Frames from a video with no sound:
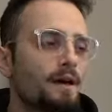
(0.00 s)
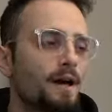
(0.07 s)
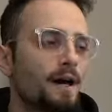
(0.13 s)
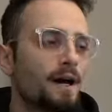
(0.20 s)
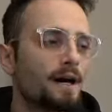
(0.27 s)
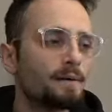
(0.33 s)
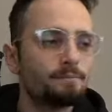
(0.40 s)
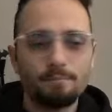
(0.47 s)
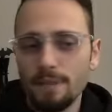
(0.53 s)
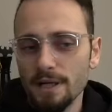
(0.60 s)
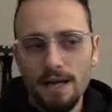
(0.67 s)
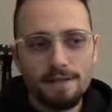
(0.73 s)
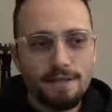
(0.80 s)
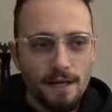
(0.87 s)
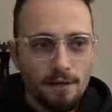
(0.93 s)
Uh, but
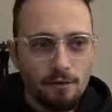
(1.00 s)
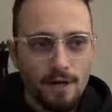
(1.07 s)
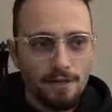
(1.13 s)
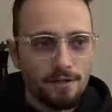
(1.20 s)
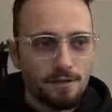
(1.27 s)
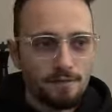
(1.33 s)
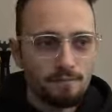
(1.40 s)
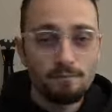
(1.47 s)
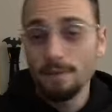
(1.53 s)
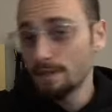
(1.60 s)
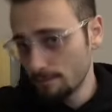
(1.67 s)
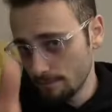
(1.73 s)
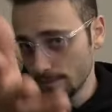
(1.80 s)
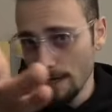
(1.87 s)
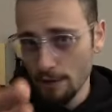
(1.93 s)
I digress.
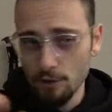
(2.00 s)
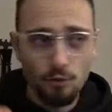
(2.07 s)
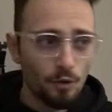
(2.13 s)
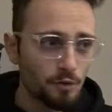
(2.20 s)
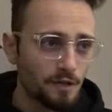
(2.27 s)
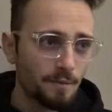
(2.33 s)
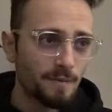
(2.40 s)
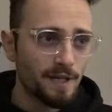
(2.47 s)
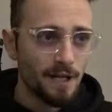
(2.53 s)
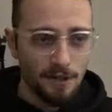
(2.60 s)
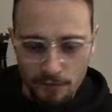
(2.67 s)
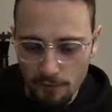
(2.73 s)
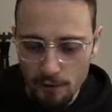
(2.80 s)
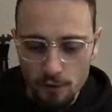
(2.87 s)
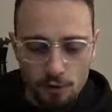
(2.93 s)
But now you know something else
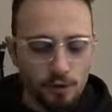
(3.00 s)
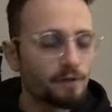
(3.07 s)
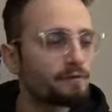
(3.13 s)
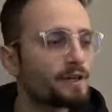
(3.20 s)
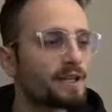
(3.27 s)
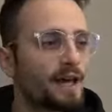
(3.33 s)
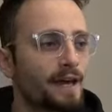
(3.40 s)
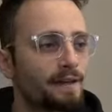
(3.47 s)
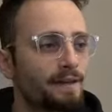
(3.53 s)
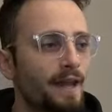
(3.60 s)
for your trivia night.